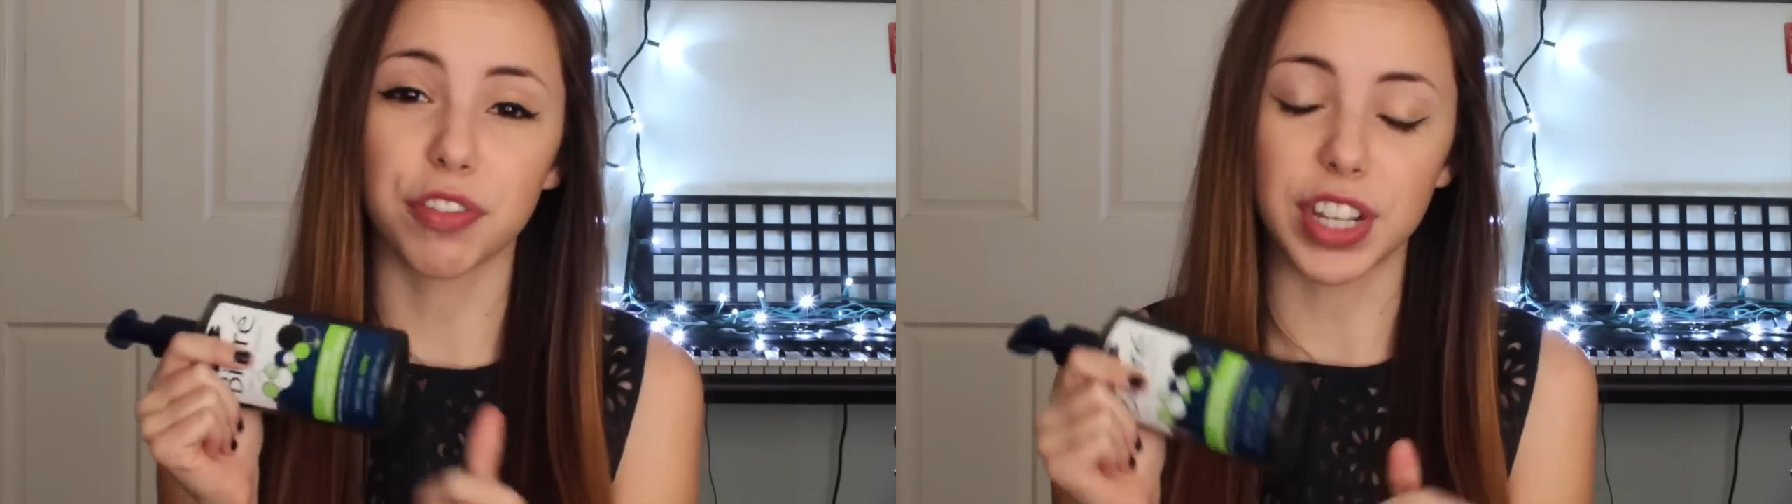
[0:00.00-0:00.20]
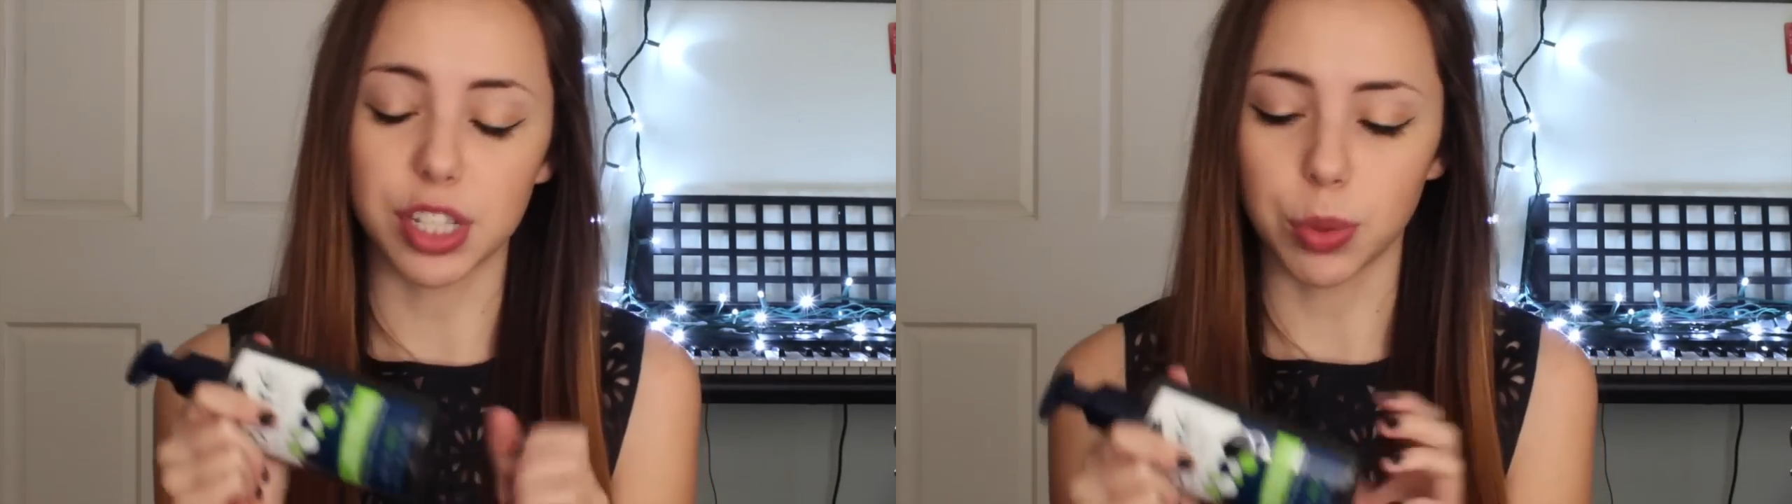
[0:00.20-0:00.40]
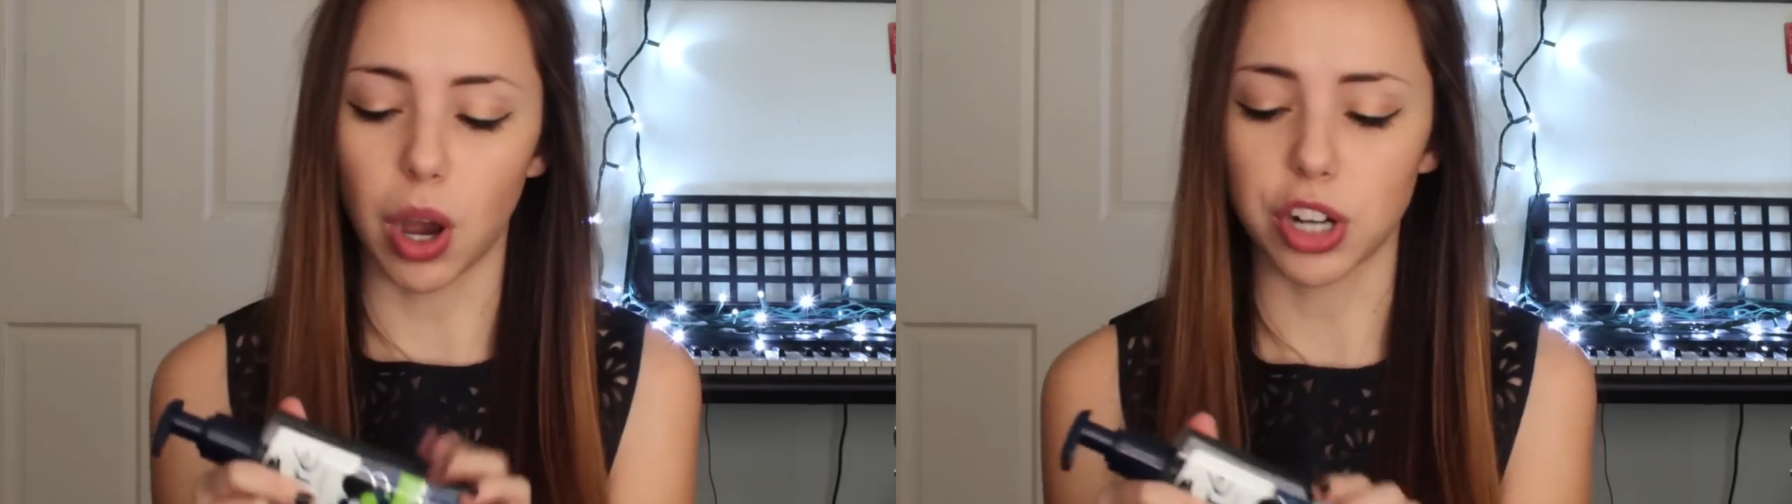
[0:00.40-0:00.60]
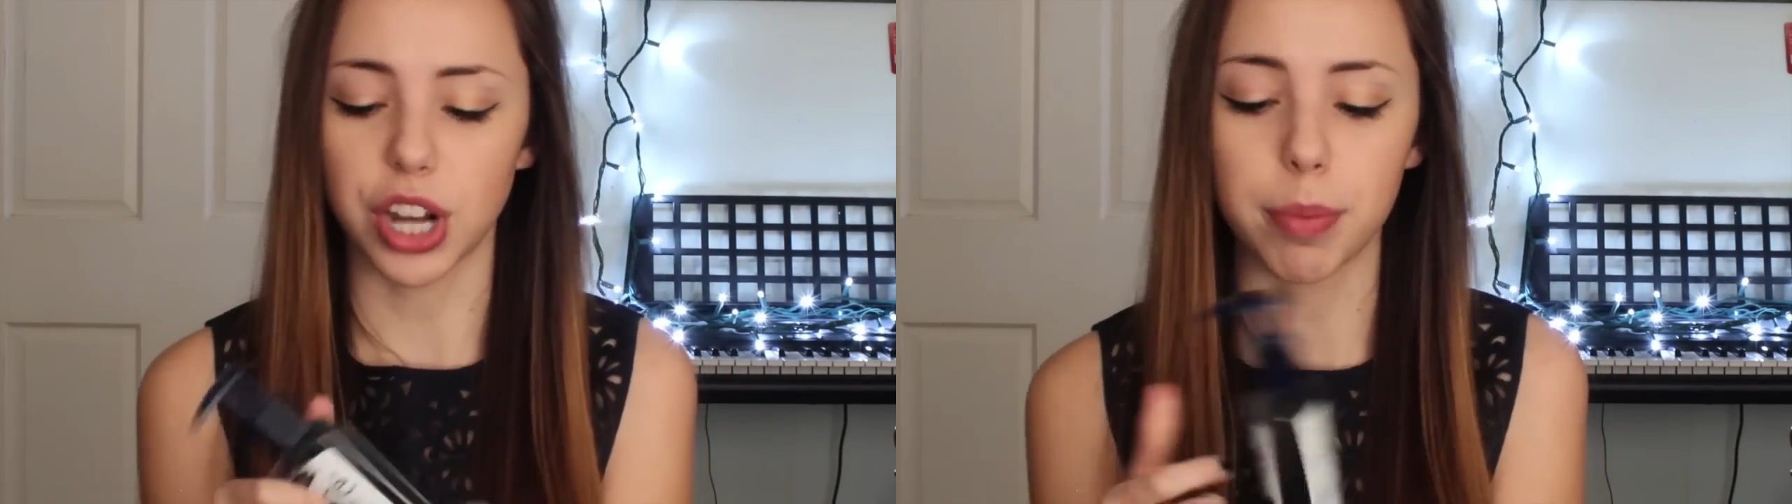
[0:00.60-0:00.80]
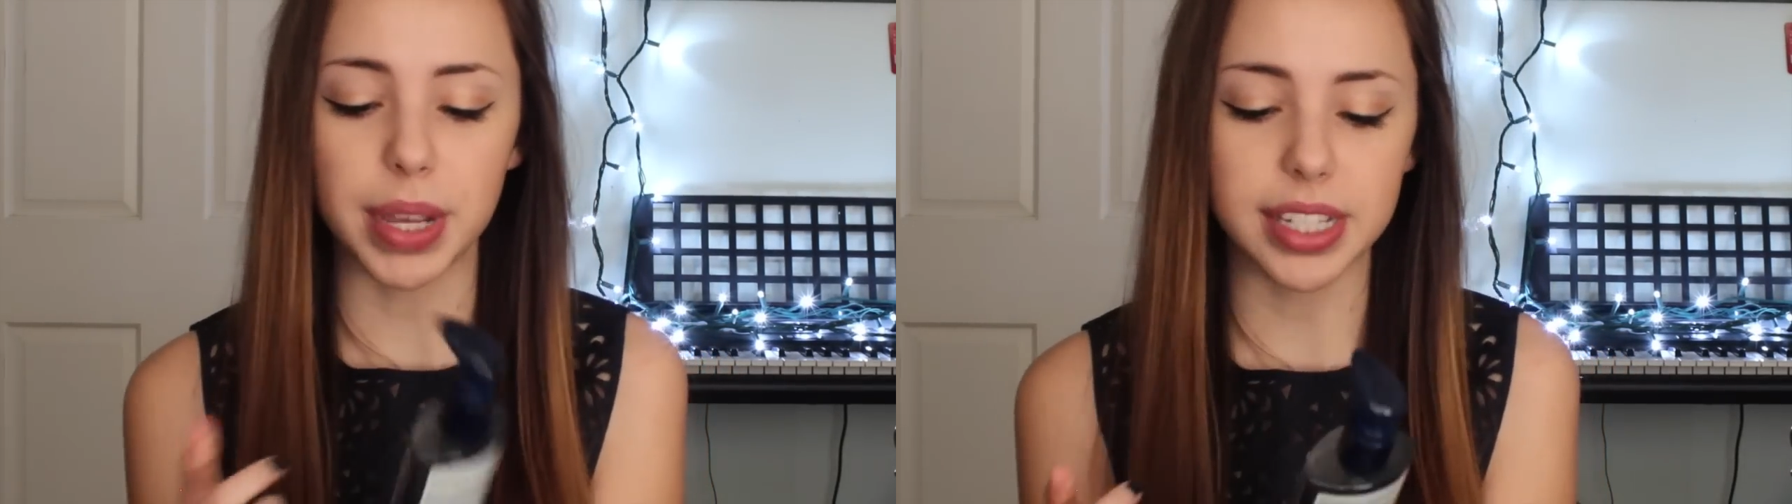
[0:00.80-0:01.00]
face
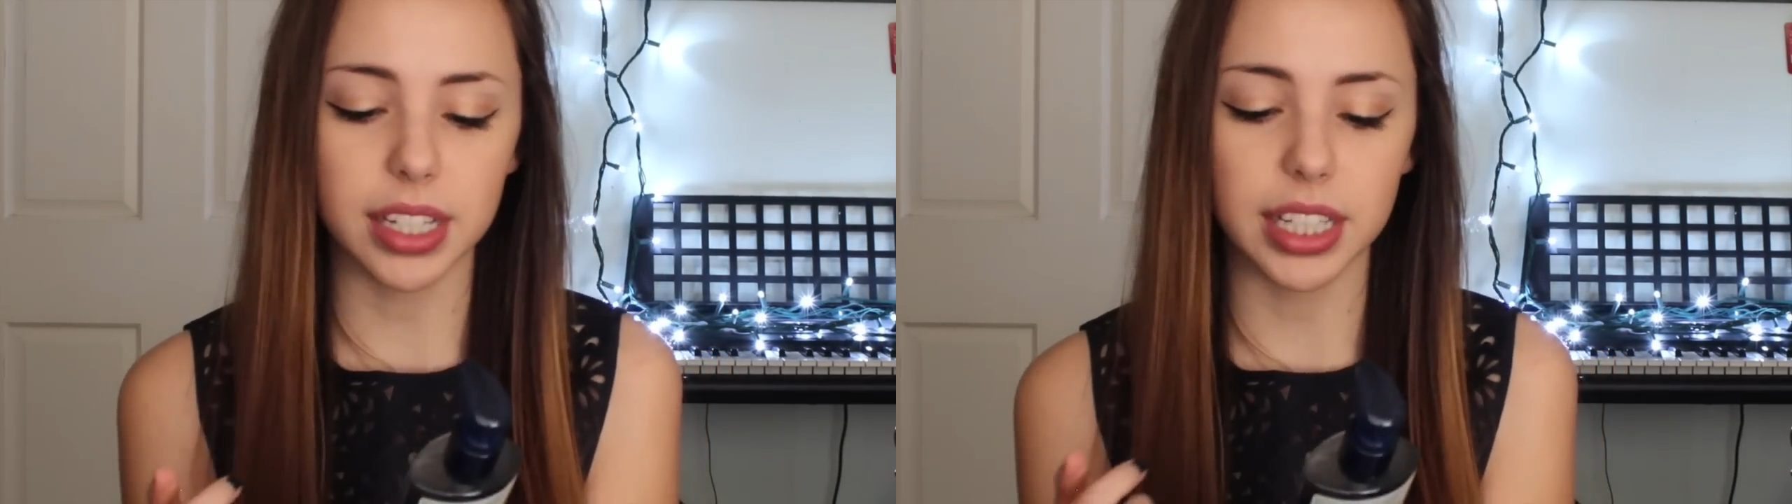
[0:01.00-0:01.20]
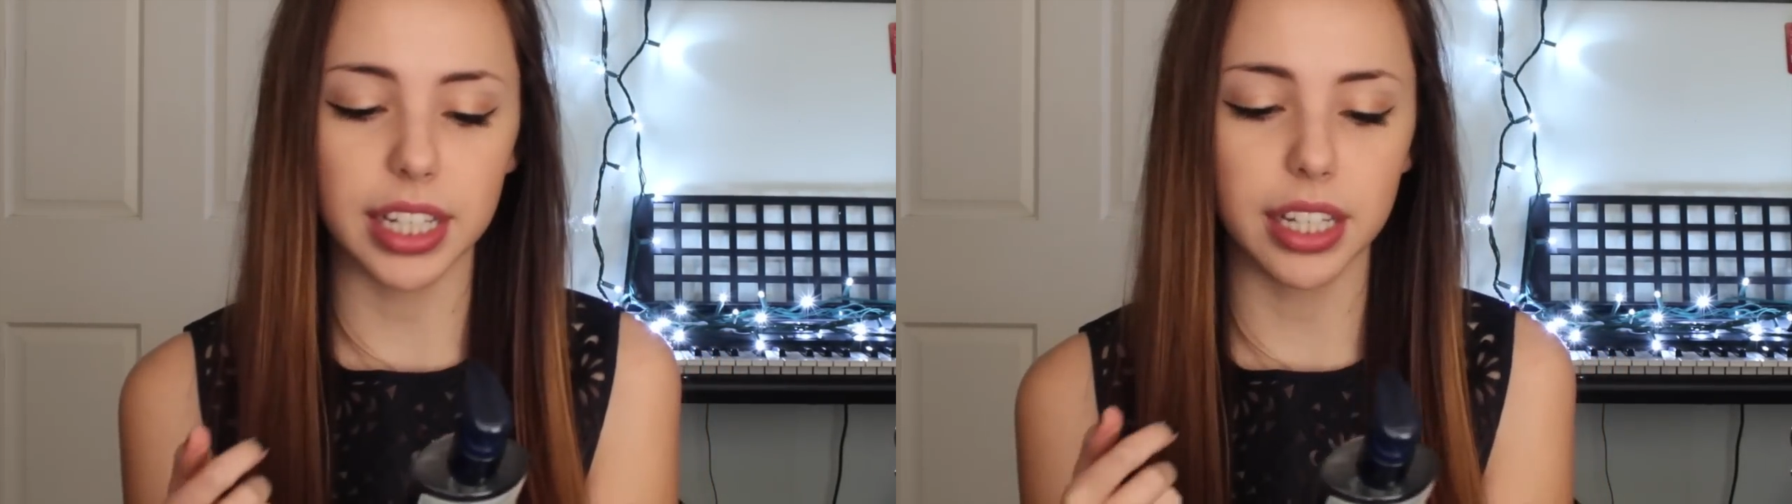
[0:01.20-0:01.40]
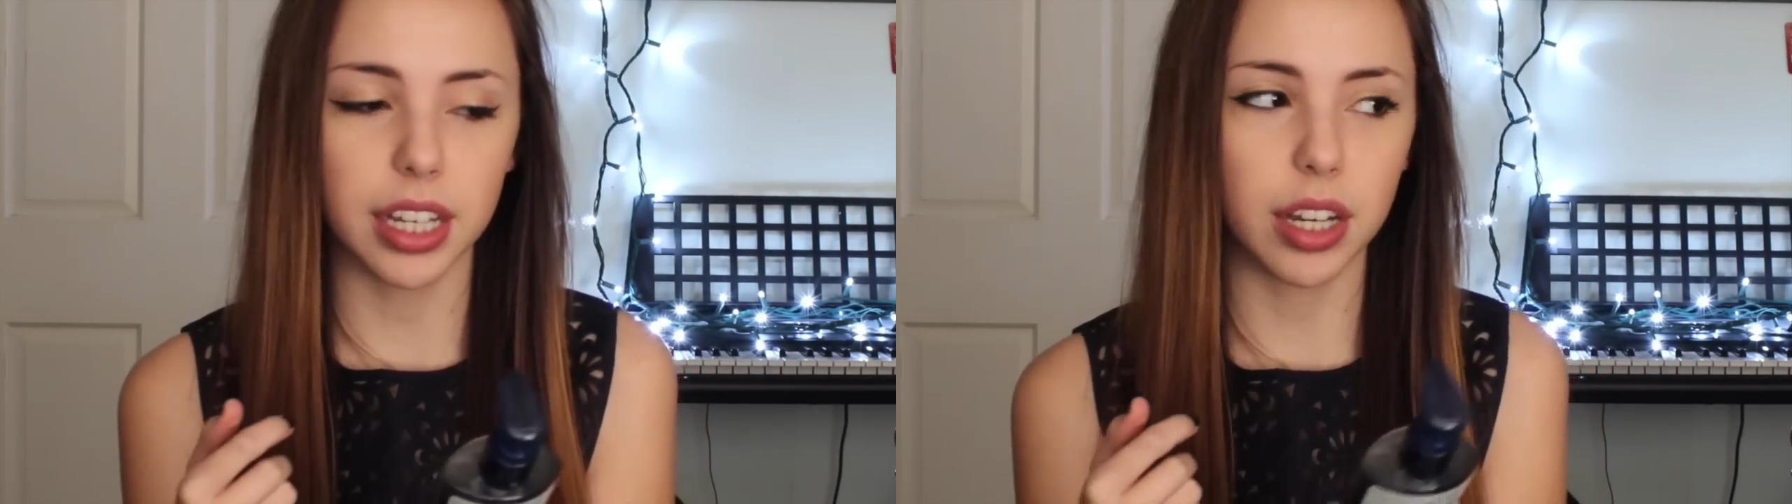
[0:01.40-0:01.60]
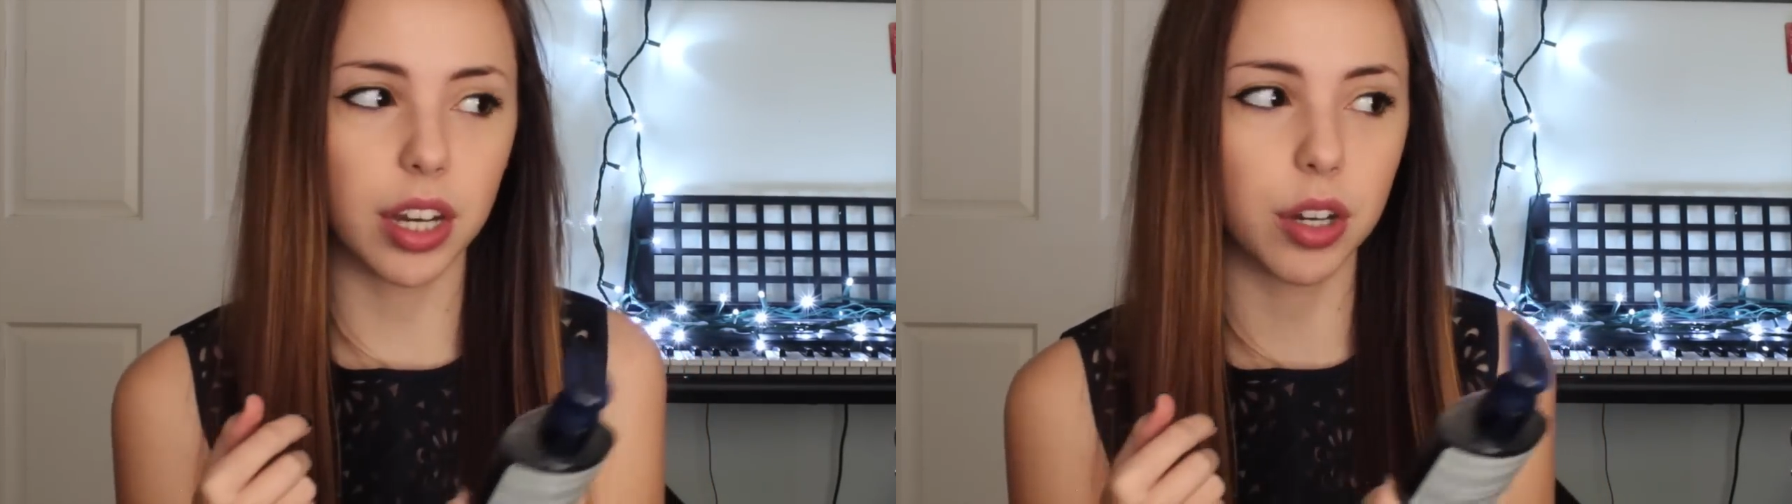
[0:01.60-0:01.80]
wash. I basically